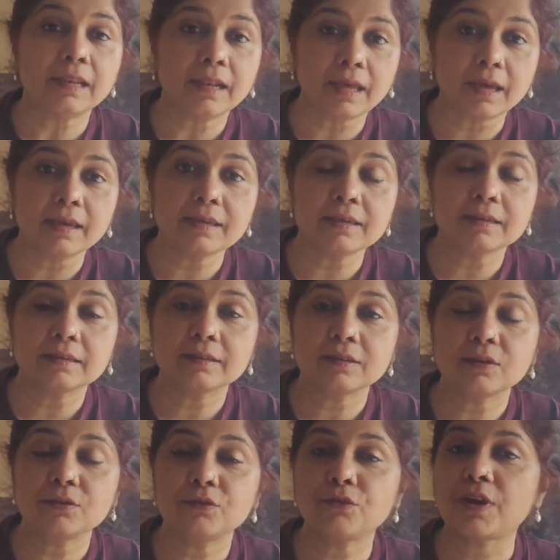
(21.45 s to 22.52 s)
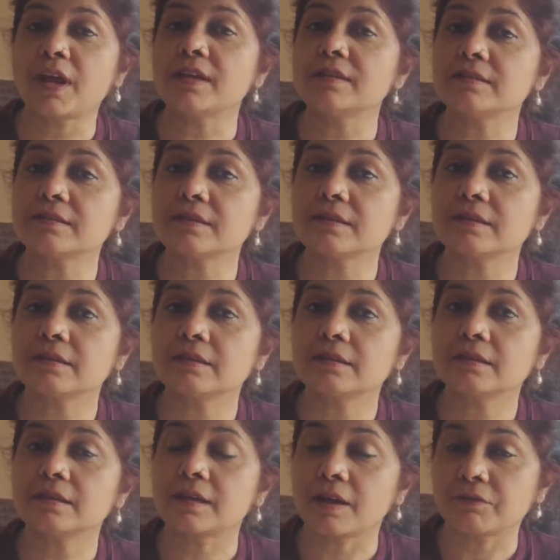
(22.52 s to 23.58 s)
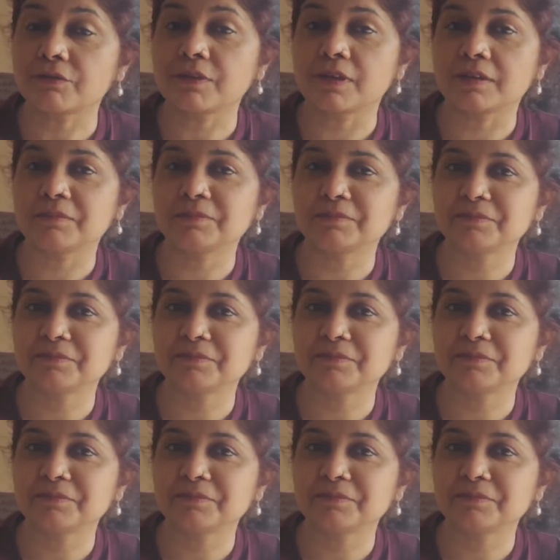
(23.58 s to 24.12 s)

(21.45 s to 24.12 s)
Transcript: like Franz Kafka.